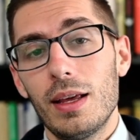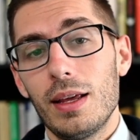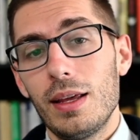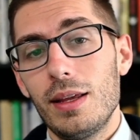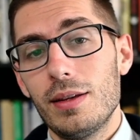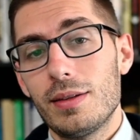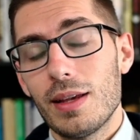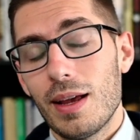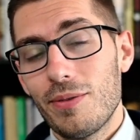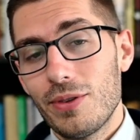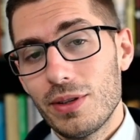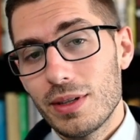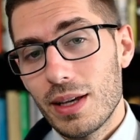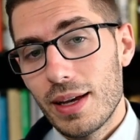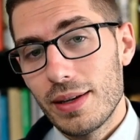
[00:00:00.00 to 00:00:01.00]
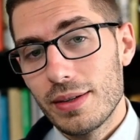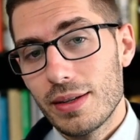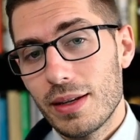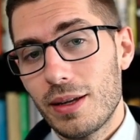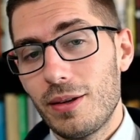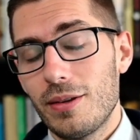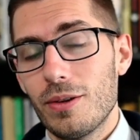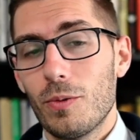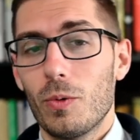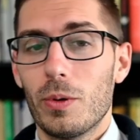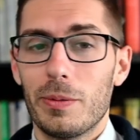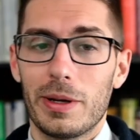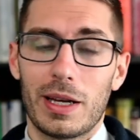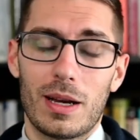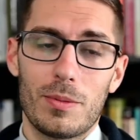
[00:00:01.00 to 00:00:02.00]
is emphasizing the
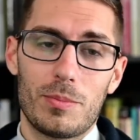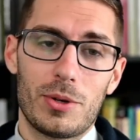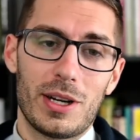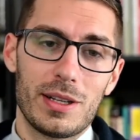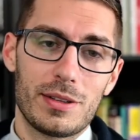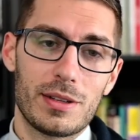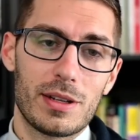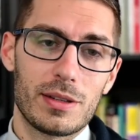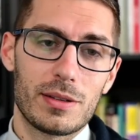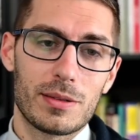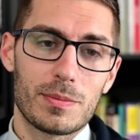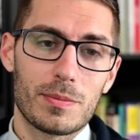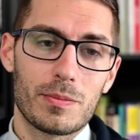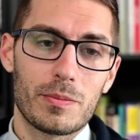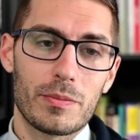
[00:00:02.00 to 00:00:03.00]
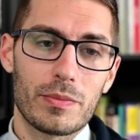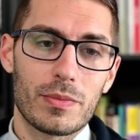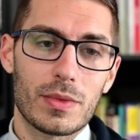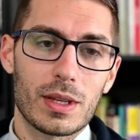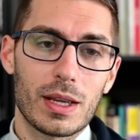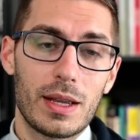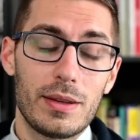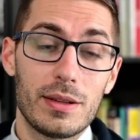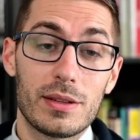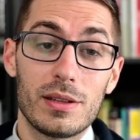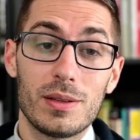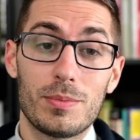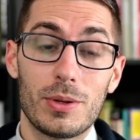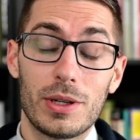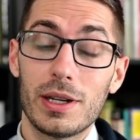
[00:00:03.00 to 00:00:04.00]
warming up process. And this
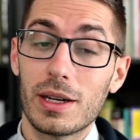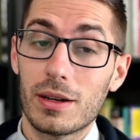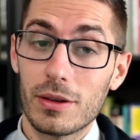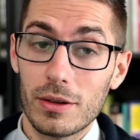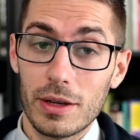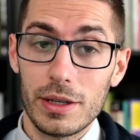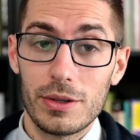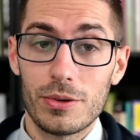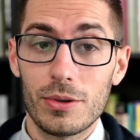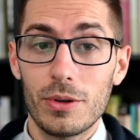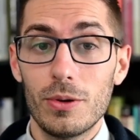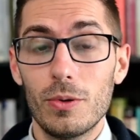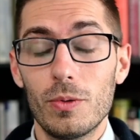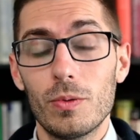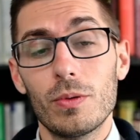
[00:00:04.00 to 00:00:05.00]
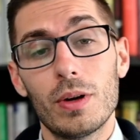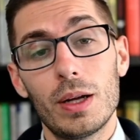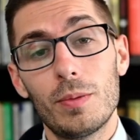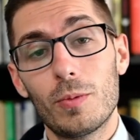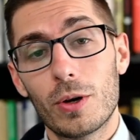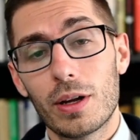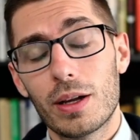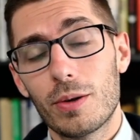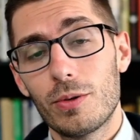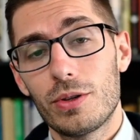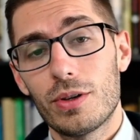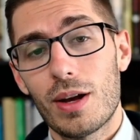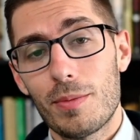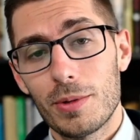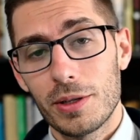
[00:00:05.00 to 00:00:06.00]
is particularly true when working with
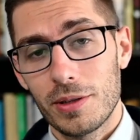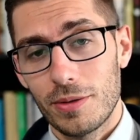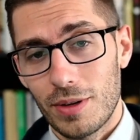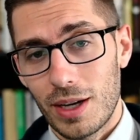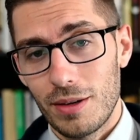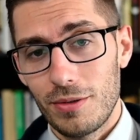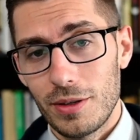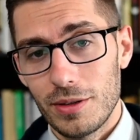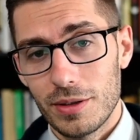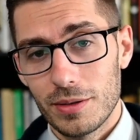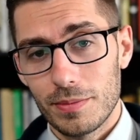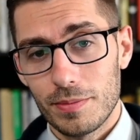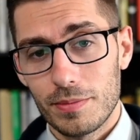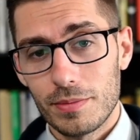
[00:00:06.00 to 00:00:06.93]
trauma survivors,